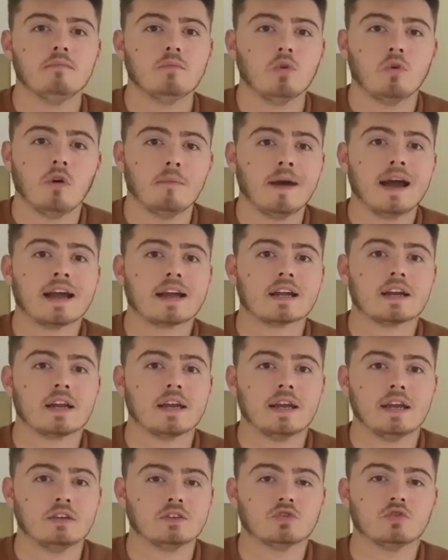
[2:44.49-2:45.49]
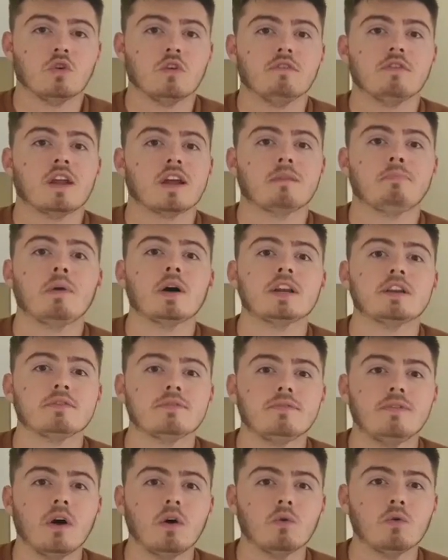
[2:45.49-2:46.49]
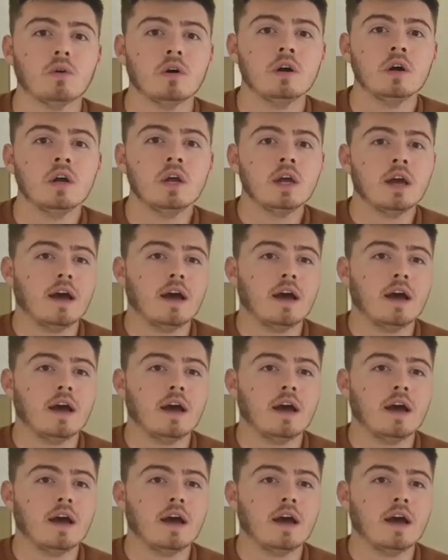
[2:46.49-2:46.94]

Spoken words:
automatically. It's sort of like by default.